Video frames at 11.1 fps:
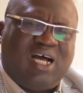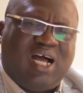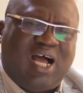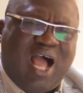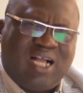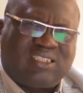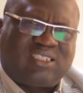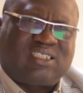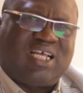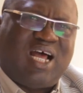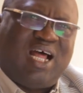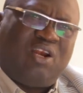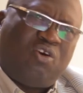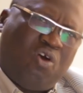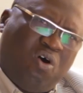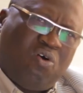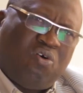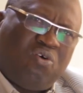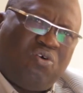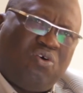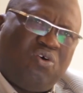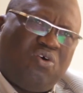acts and law
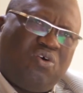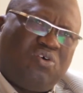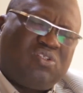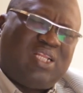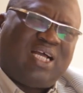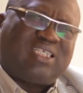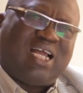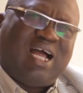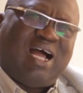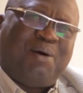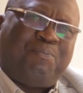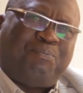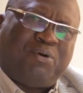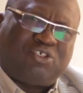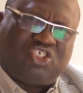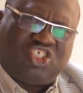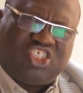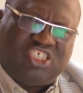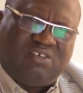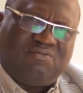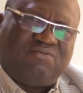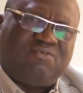that are
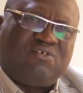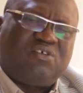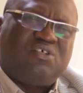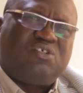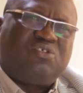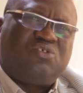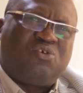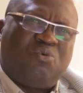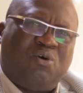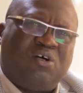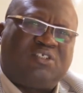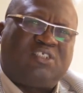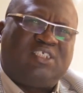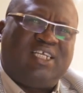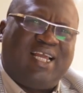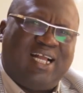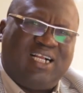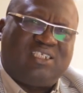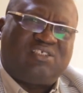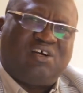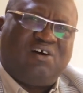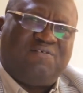positive towards the health
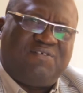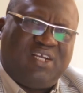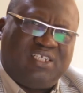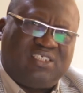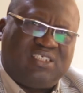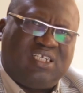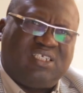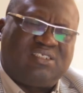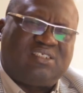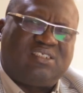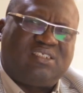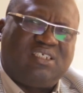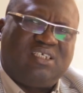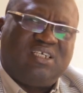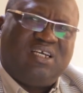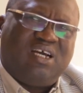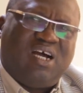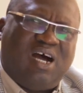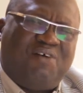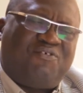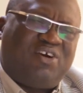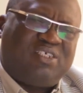of Nigerians.
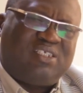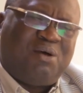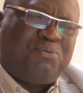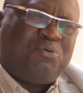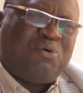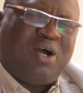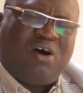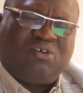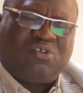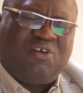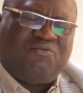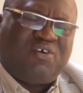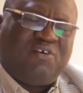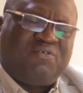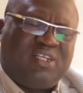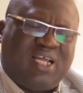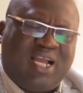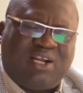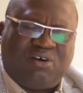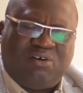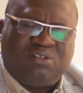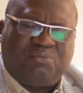For example, we are also involved in
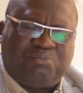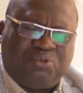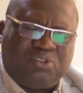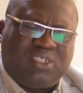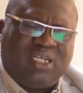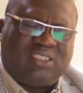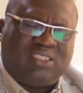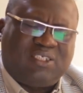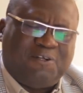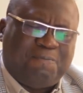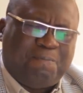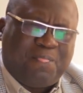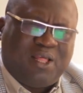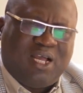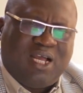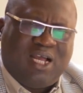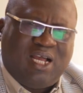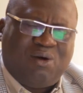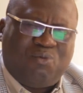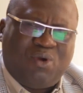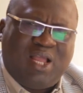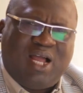ICON projects
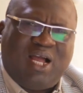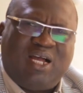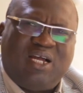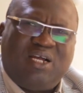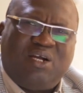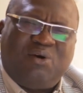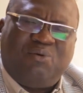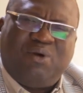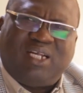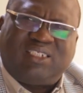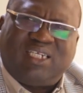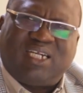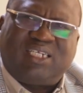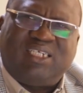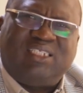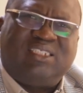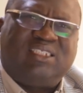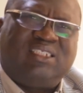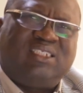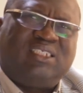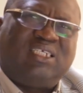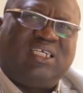where we are checking the